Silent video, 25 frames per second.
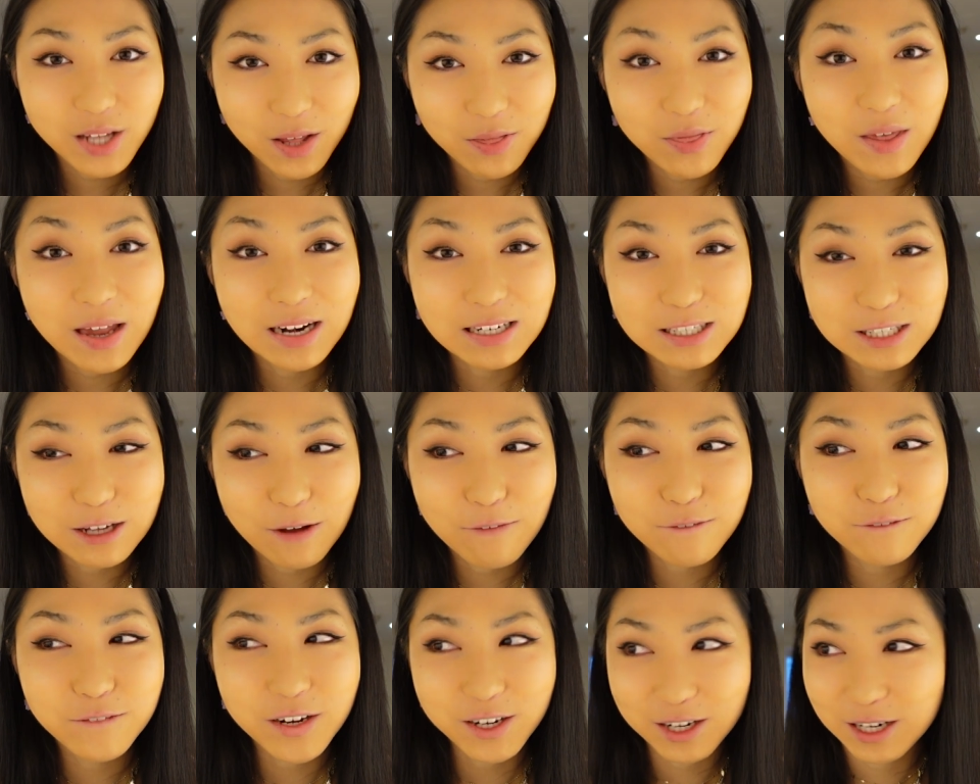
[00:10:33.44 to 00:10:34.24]
That is
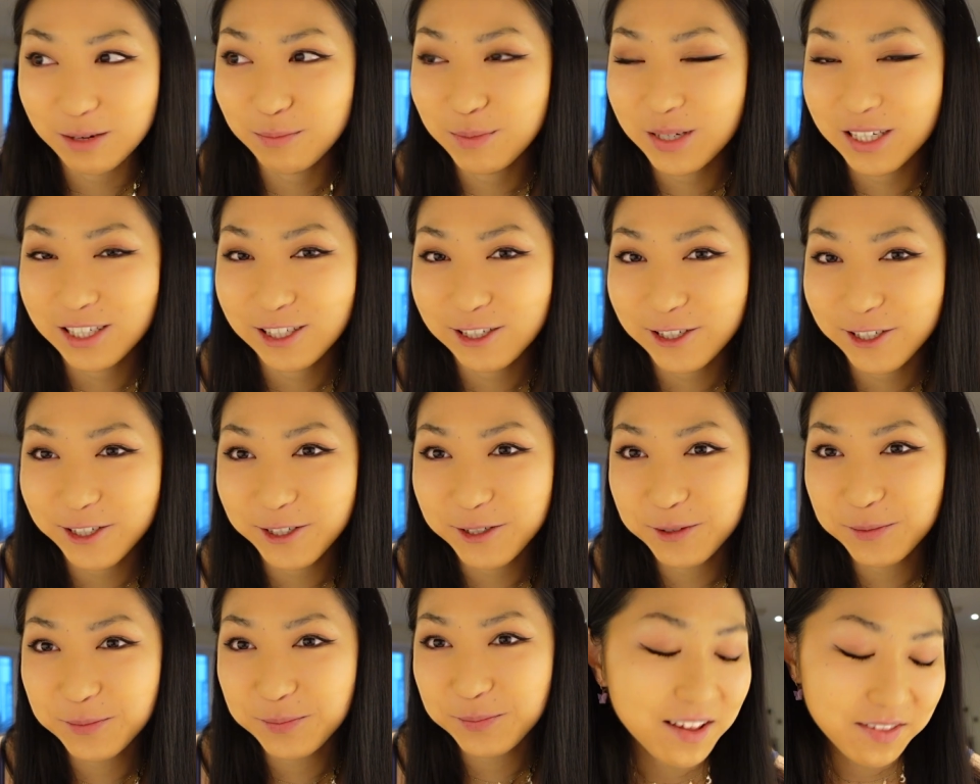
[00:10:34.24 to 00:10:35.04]
very
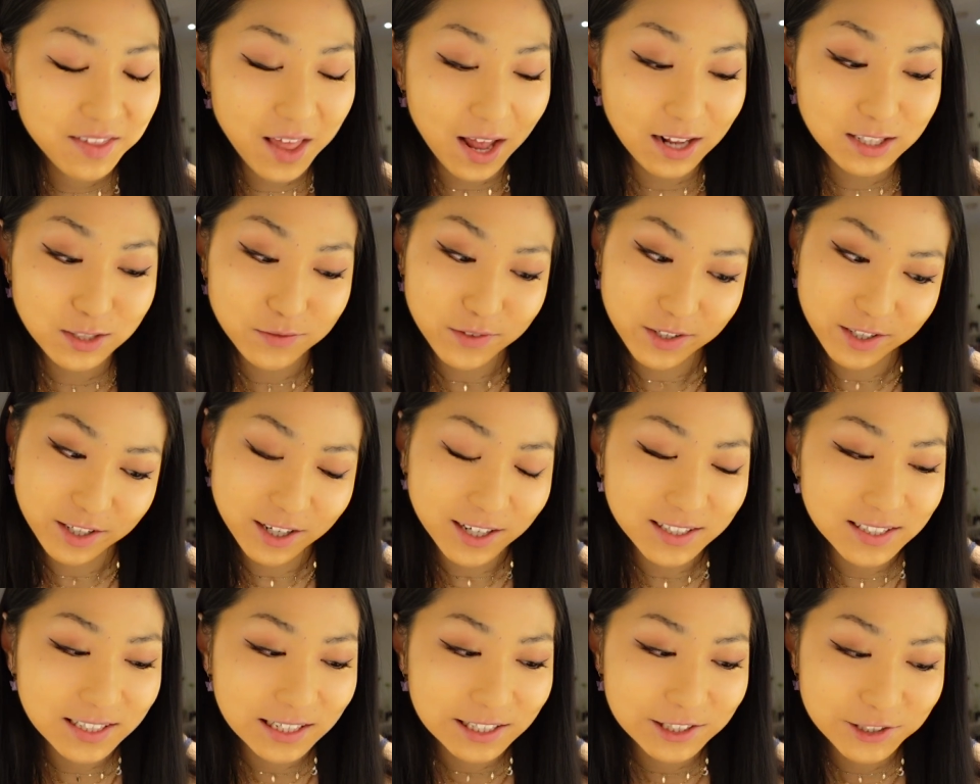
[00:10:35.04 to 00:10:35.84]
peachy. That is very
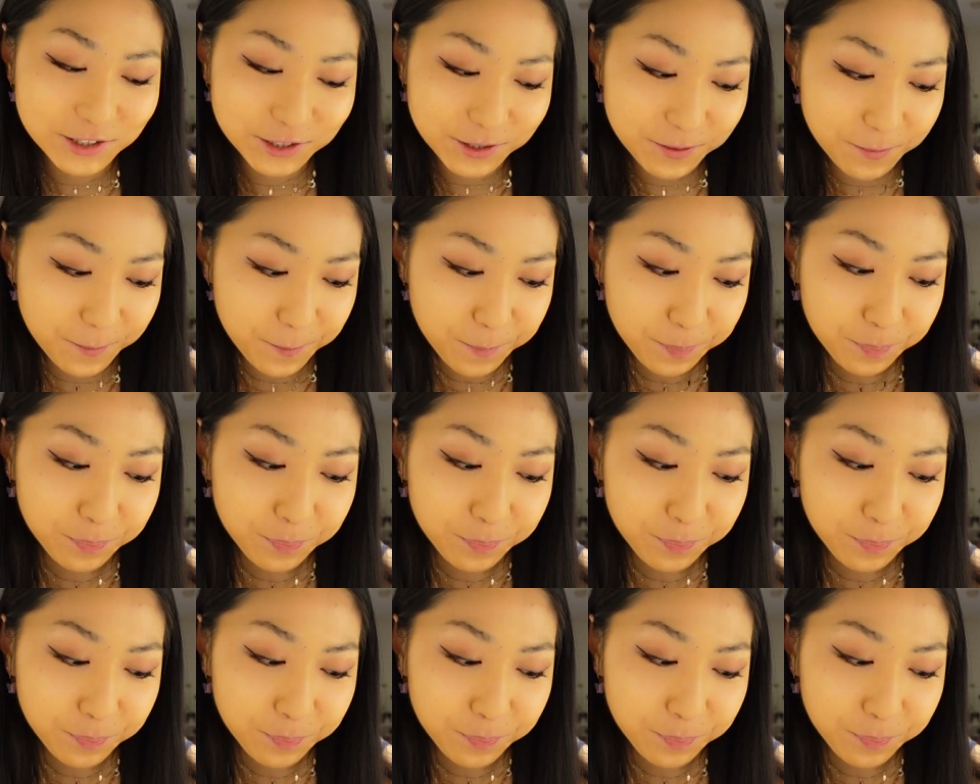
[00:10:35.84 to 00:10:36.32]
nice actually.